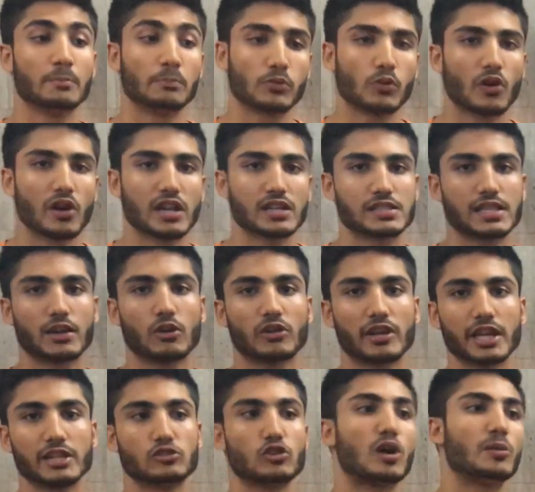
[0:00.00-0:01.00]
employer is like,
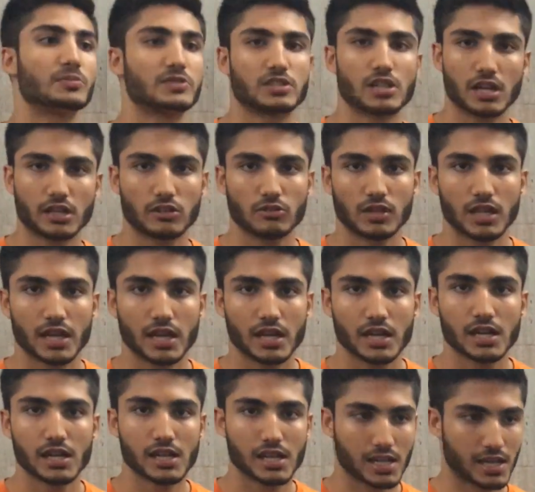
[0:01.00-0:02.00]
okay, job circular.